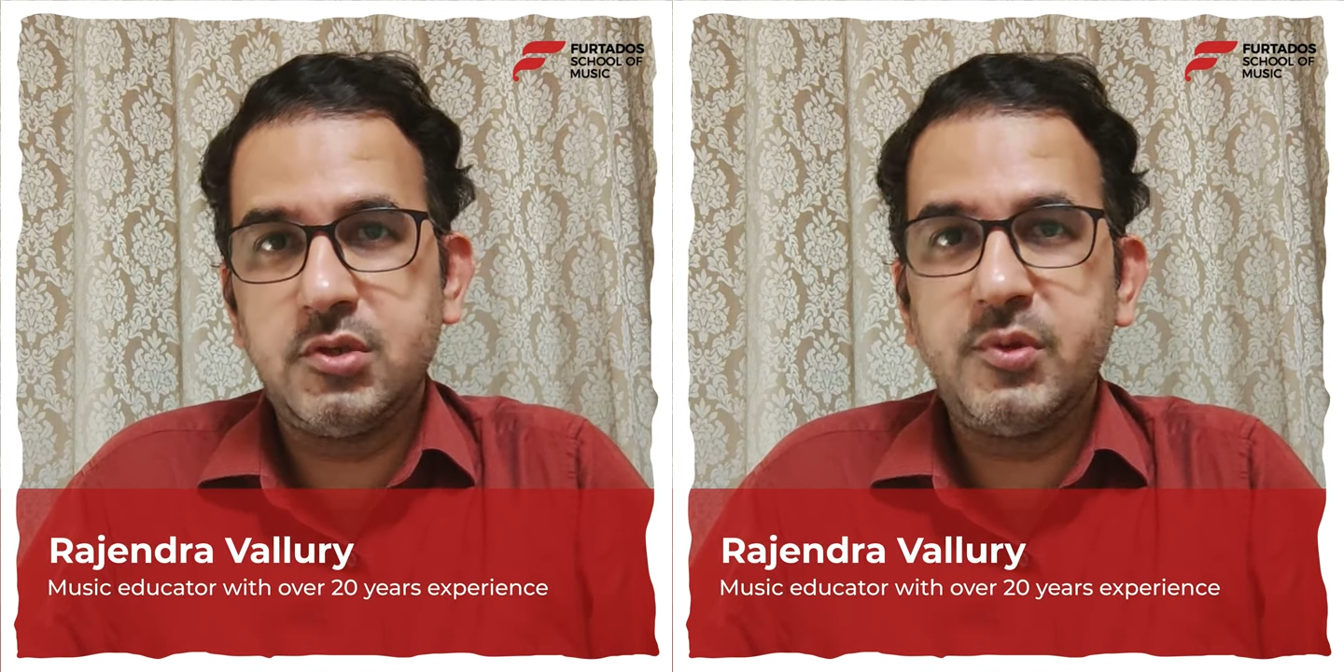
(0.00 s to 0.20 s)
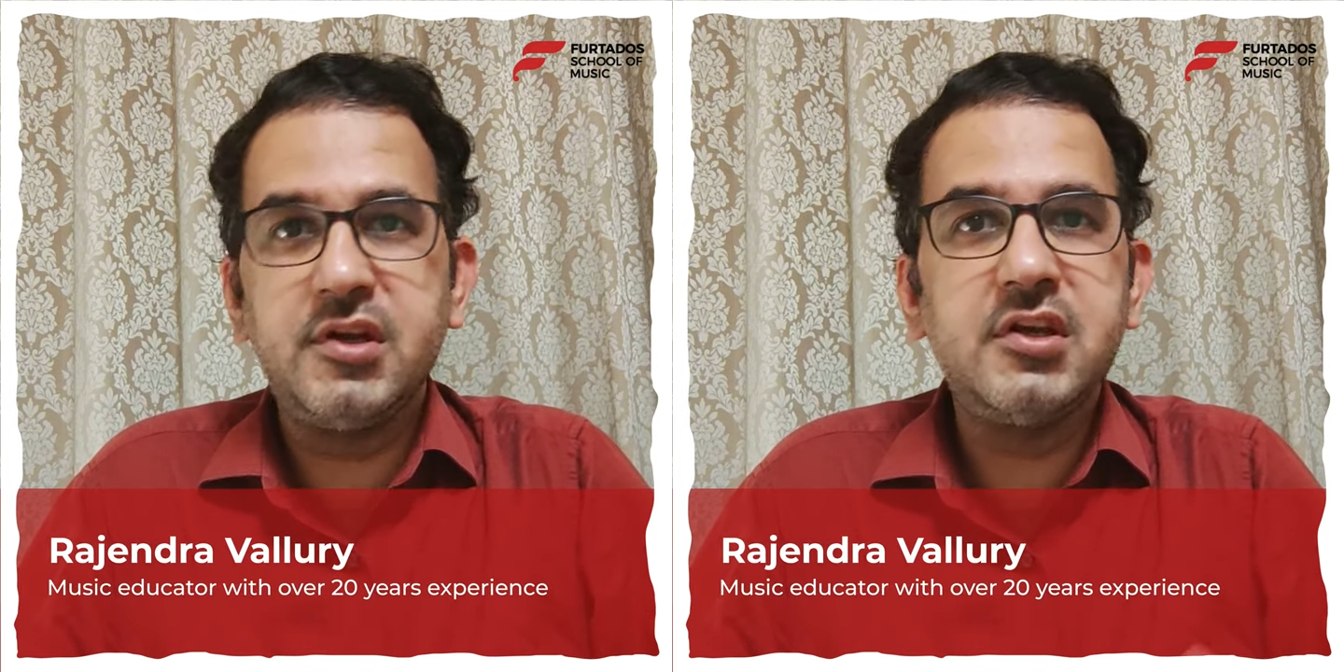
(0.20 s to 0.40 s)

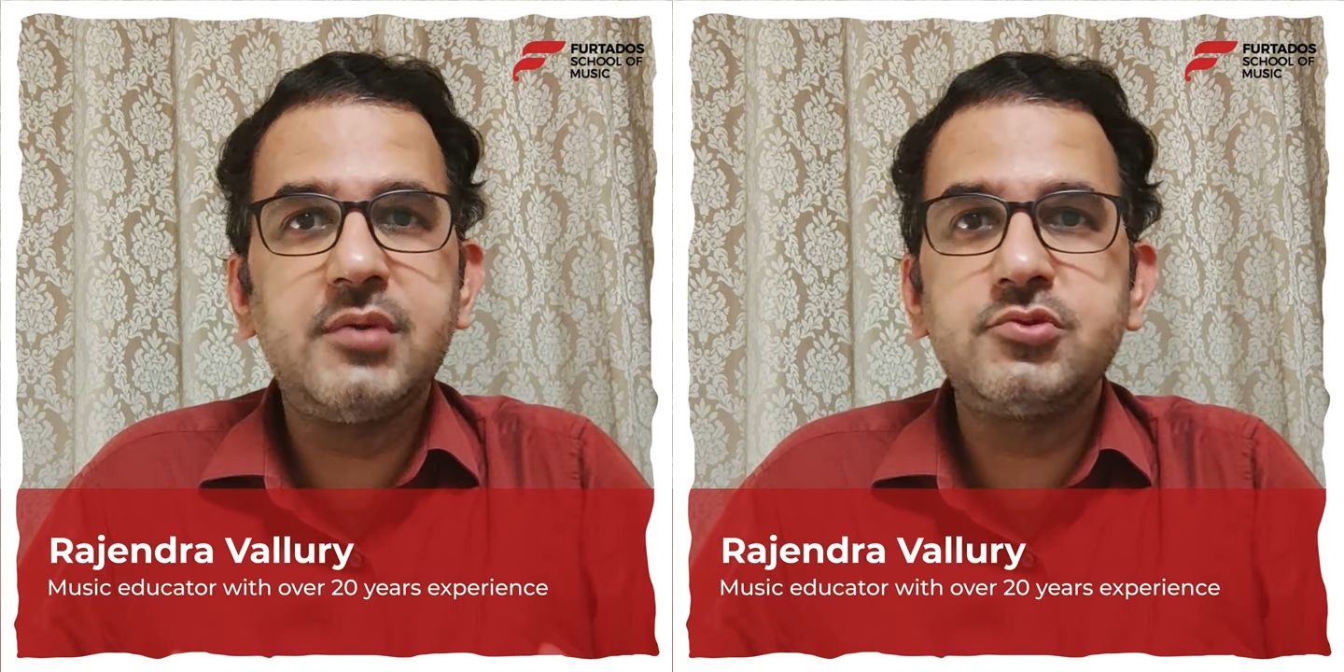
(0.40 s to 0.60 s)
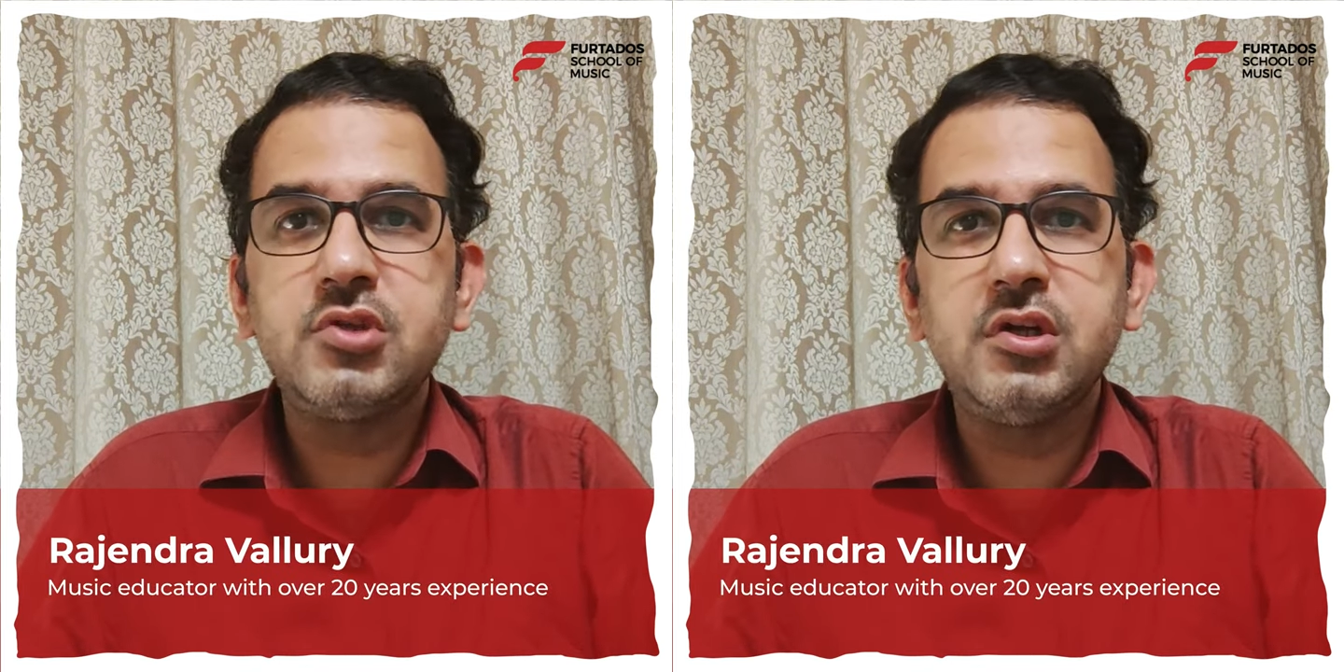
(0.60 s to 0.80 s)
when it
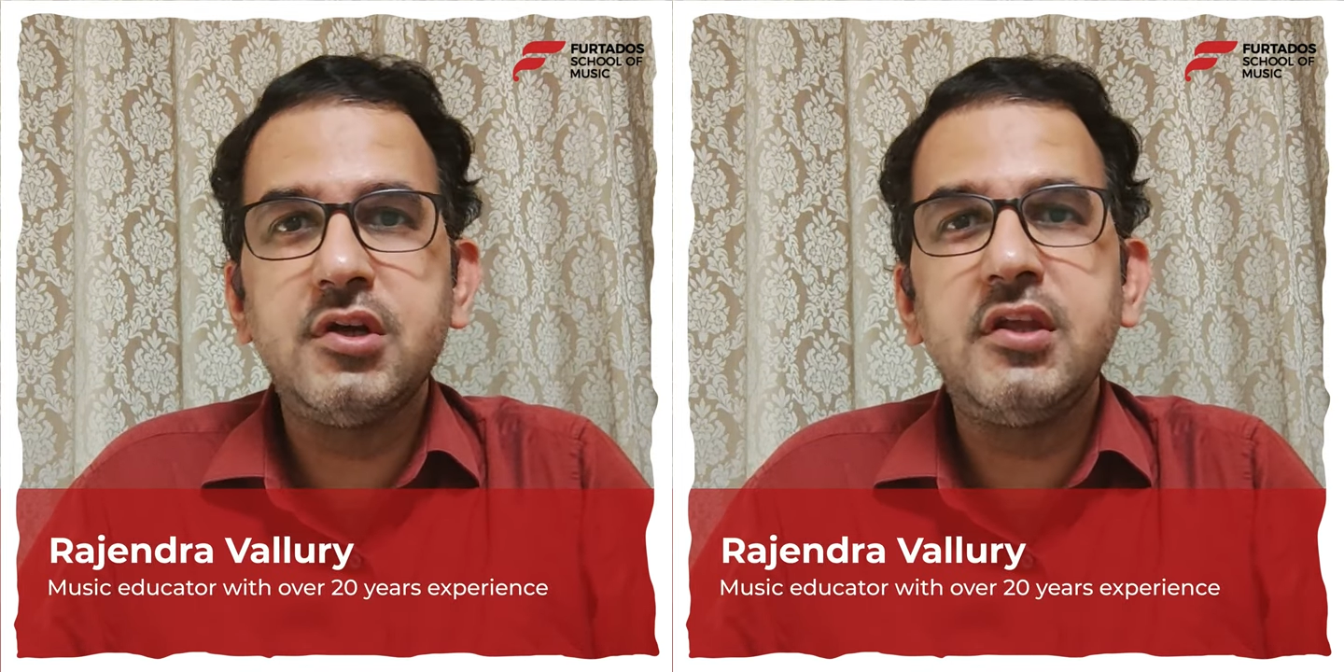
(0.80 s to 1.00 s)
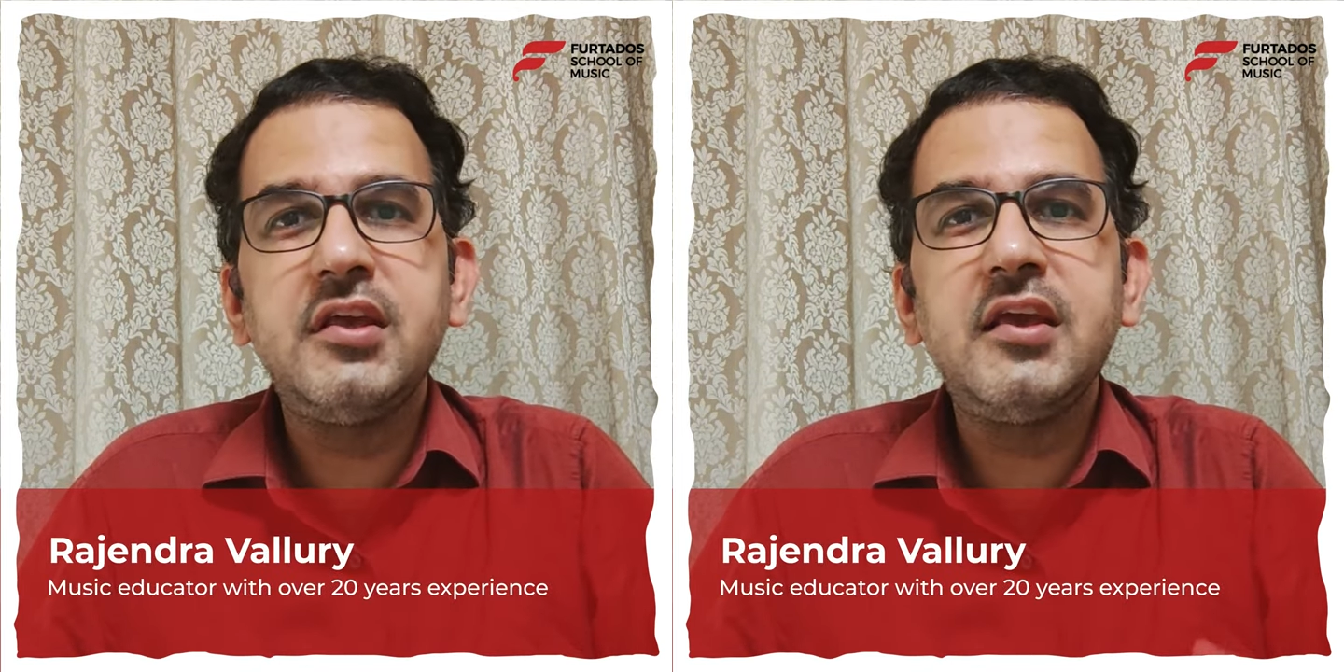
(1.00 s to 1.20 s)
comes to
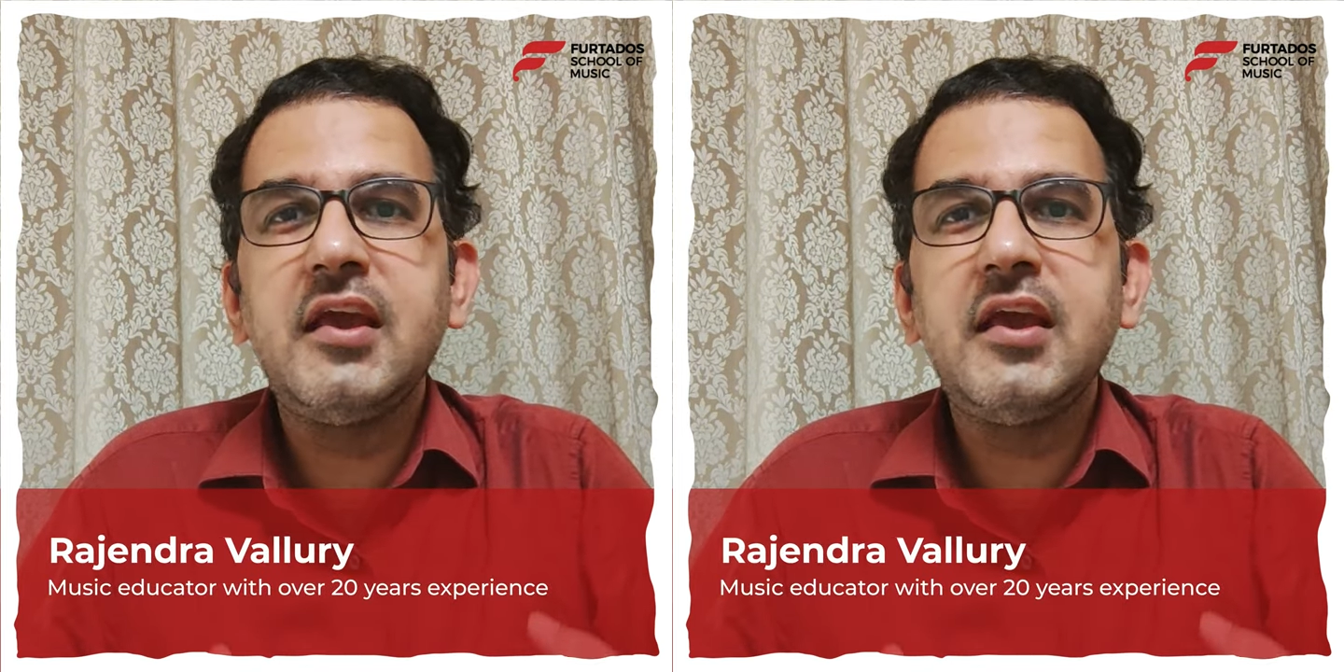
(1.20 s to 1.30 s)
learning